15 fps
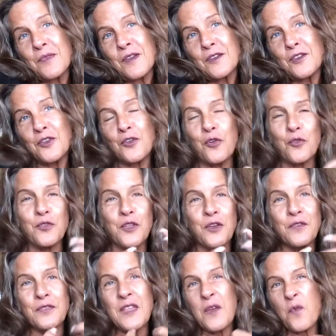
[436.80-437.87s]
you know,
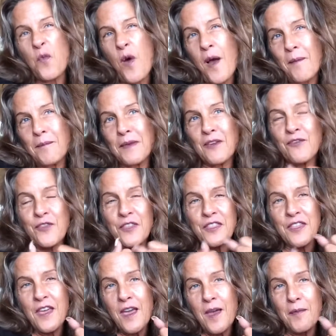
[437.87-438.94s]
they want me for
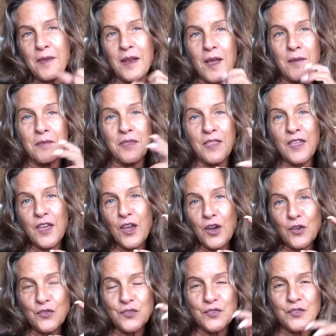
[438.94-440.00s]
them and I'm
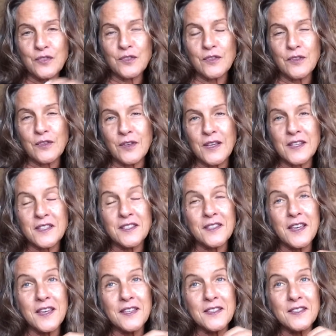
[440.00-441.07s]
theirs.
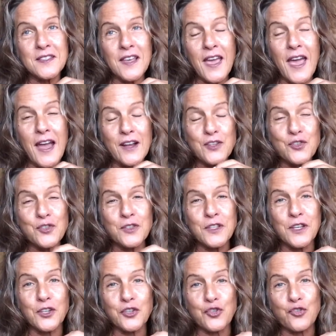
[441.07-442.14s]
It's
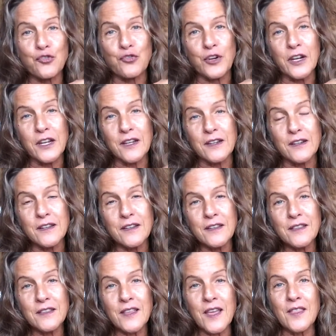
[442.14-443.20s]
actually a trick
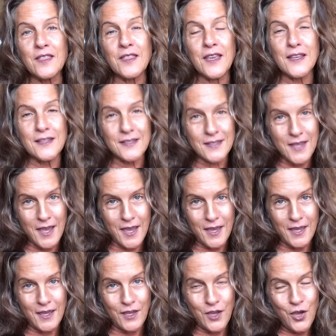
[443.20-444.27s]
that they
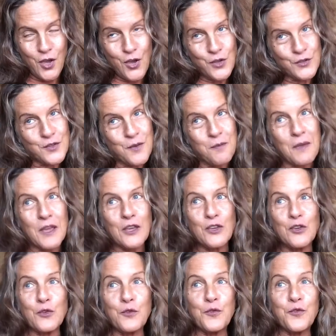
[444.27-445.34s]
say to make
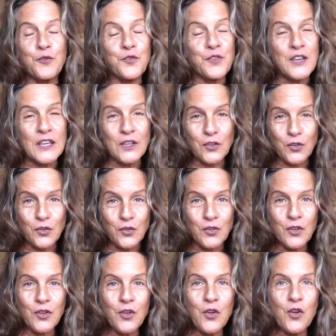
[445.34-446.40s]
you feel
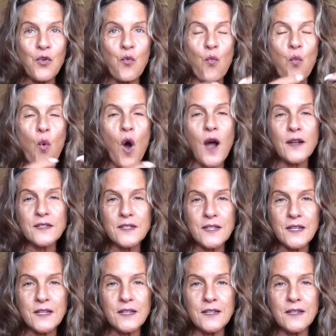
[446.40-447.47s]

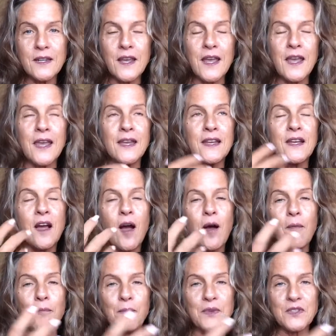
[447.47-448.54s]
wanted,
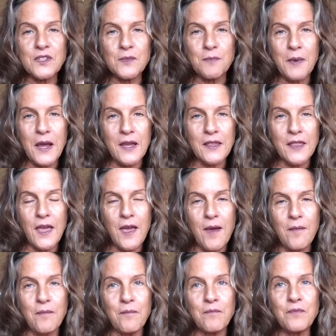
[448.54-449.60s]
encompassed by
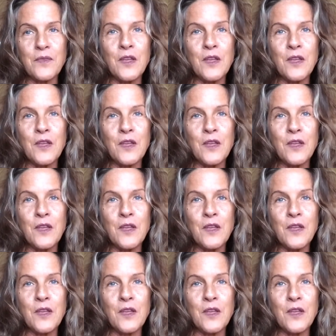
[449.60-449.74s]
them,